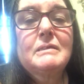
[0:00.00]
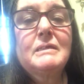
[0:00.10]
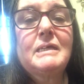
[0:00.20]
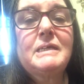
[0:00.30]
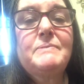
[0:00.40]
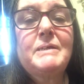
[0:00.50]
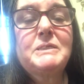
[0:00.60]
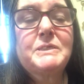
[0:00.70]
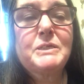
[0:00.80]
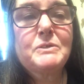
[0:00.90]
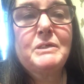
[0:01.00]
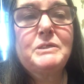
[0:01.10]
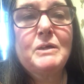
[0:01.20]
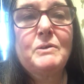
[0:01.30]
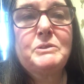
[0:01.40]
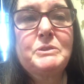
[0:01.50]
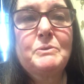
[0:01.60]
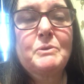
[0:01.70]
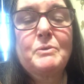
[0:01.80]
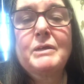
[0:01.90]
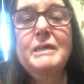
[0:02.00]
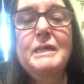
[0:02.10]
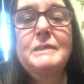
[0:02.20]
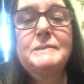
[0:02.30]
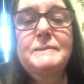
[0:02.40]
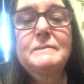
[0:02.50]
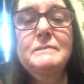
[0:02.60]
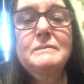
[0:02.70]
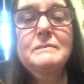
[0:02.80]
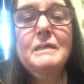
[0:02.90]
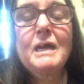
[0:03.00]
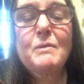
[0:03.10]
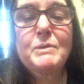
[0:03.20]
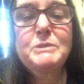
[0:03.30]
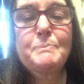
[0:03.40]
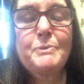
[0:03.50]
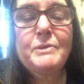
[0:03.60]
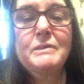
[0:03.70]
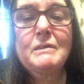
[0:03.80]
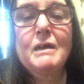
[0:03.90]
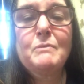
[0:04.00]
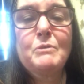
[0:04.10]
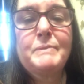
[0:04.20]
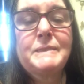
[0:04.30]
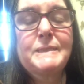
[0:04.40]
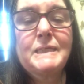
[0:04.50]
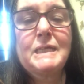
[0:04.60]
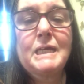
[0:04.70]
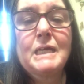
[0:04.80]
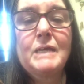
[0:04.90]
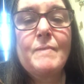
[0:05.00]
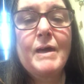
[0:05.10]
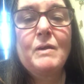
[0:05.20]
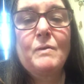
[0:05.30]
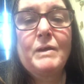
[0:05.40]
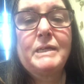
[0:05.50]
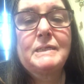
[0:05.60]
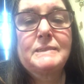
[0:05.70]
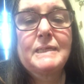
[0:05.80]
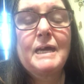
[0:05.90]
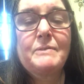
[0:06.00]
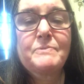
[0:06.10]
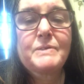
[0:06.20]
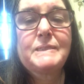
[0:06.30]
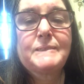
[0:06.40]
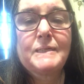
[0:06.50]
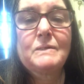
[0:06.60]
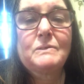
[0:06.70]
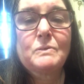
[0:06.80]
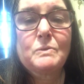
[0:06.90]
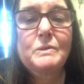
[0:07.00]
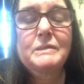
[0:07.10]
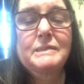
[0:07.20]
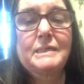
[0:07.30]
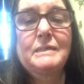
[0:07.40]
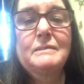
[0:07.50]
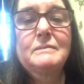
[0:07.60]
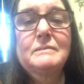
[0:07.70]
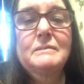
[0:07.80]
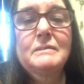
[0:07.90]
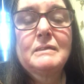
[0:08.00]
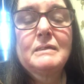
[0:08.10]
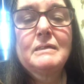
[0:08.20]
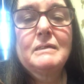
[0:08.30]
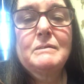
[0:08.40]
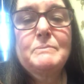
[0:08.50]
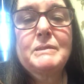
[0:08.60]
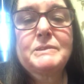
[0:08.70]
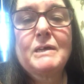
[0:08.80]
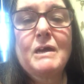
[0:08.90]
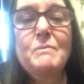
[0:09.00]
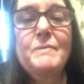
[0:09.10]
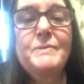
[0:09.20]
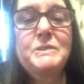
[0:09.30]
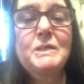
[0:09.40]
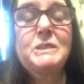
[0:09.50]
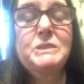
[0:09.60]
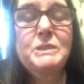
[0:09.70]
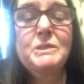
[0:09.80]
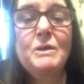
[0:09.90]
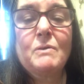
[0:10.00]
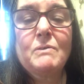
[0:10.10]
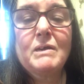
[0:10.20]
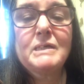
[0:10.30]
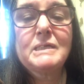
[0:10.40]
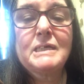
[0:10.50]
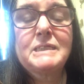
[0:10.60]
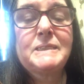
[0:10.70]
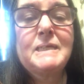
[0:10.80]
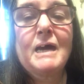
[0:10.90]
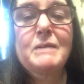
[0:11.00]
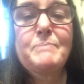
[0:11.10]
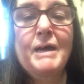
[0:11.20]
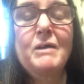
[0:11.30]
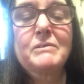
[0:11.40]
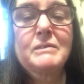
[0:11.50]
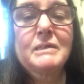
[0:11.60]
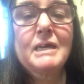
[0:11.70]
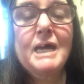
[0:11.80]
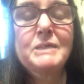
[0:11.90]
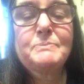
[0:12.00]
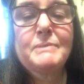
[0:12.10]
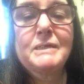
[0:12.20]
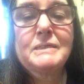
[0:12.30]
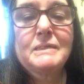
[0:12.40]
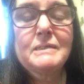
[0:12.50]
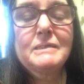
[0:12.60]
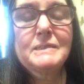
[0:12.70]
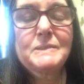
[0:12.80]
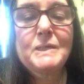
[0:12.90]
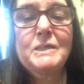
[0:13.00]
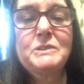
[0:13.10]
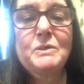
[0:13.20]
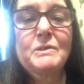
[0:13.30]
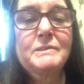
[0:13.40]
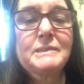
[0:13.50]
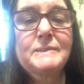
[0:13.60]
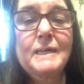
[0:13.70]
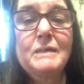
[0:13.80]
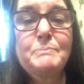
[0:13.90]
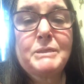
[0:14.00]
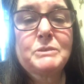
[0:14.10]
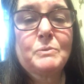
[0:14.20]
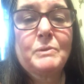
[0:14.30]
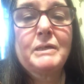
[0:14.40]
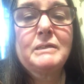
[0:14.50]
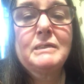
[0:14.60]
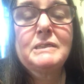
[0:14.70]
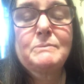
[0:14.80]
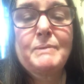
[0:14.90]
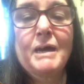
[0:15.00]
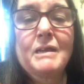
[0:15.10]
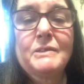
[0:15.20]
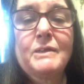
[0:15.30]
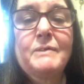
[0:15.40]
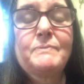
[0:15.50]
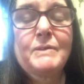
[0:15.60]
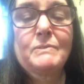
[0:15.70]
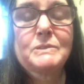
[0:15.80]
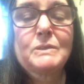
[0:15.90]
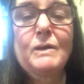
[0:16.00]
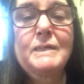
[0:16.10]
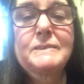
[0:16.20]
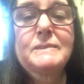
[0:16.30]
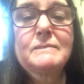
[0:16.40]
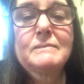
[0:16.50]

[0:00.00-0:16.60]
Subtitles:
It eventually could go to a court case, at which point I will be sitting in that audience every single court date. Because I want the judge to know it's not about, as my son jokingly said, a piece of wood. It's about a life that was lost.